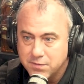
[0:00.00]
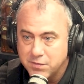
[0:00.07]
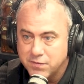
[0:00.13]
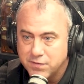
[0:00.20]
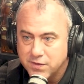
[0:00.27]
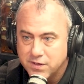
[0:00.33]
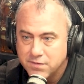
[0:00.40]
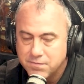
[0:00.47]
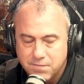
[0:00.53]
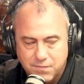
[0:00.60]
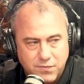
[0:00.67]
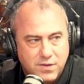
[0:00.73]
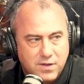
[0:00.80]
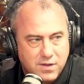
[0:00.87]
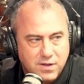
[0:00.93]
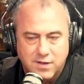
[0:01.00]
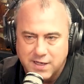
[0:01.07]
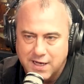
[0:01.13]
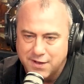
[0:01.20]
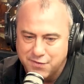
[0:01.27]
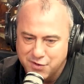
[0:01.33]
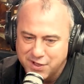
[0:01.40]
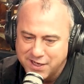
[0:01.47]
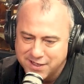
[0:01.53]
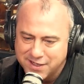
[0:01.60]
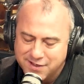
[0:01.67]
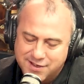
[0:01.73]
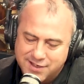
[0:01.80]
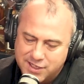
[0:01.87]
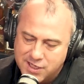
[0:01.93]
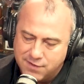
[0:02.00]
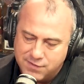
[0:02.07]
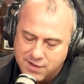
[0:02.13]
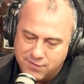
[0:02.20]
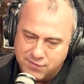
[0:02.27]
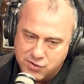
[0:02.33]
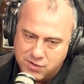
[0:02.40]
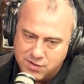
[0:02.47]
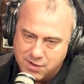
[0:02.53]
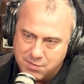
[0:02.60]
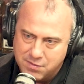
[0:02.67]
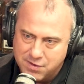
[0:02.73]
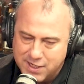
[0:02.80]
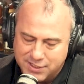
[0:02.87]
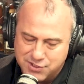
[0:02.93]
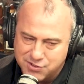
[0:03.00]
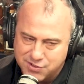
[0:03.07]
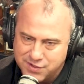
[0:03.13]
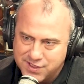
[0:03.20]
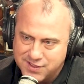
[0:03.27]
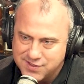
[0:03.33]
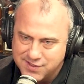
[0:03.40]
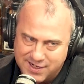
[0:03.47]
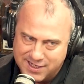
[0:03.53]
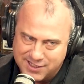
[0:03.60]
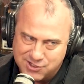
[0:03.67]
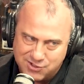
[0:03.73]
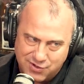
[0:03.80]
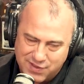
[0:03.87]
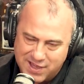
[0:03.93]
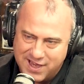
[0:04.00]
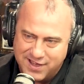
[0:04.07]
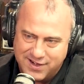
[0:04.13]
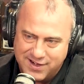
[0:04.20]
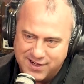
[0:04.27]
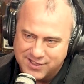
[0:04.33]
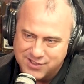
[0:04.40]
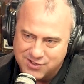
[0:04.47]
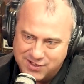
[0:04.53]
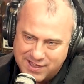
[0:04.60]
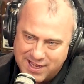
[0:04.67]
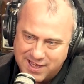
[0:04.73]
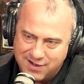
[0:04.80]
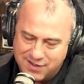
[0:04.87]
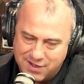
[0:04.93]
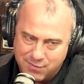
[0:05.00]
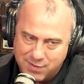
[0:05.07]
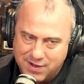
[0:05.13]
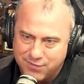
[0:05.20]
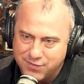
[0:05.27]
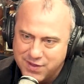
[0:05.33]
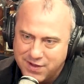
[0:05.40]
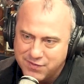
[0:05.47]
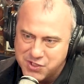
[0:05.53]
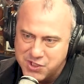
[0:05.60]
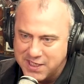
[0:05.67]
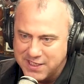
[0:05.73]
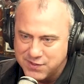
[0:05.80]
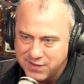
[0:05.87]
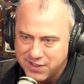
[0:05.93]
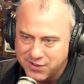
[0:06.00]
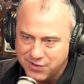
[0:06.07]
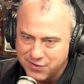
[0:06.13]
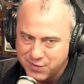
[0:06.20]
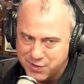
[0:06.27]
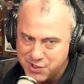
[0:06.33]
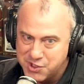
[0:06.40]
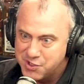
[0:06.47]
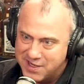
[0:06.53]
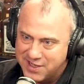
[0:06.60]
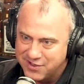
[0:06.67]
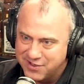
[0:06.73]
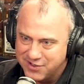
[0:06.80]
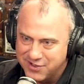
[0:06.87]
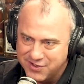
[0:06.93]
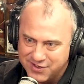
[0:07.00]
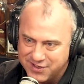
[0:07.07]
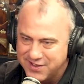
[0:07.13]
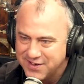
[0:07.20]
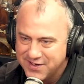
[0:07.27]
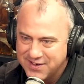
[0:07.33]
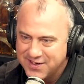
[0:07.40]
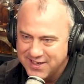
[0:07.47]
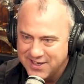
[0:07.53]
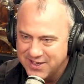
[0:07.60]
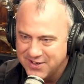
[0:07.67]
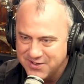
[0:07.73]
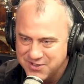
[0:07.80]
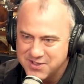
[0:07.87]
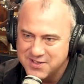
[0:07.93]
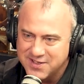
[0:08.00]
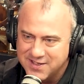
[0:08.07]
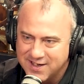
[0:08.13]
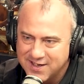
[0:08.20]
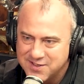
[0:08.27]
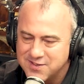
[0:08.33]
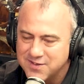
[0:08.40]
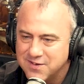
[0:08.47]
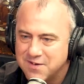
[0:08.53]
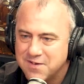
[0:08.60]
it'd be fun. Yeah, they're like, you have to have an extra this and an extra that and an extra that, and then they have a chase vehicle with a trailer that just in case. And,